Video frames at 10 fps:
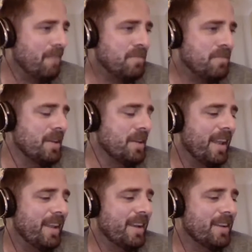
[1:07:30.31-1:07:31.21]
doing that
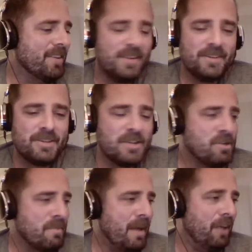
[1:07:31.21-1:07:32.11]
and shut
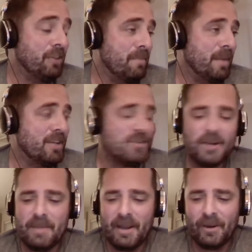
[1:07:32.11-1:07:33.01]
your mouths. Let me
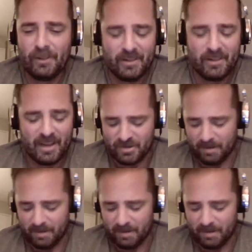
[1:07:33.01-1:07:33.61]
enjoy my Holy Land trip.